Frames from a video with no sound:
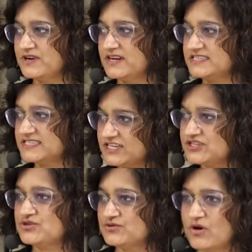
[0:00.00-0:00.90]
It's
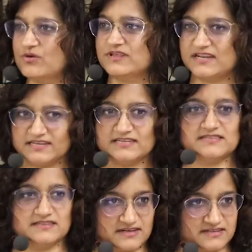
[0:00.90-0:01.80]
H2O that is the
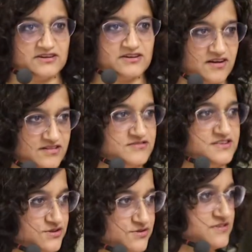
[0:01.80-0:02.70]
clear, colorless,
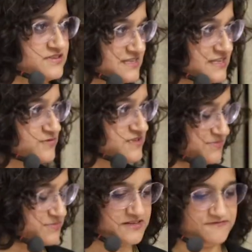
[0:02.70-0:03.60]
odorless liquid
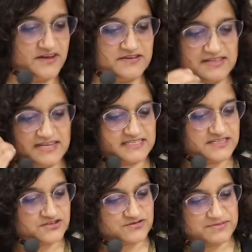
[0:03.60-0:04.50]
typically found in lakes and
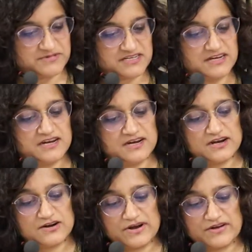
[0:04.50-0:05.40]
streams
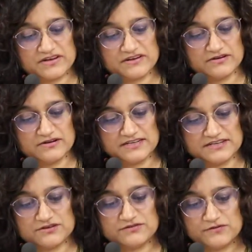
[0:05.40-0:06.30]
around here and
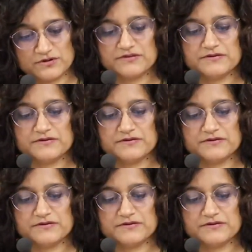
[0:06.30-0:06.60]
so forth.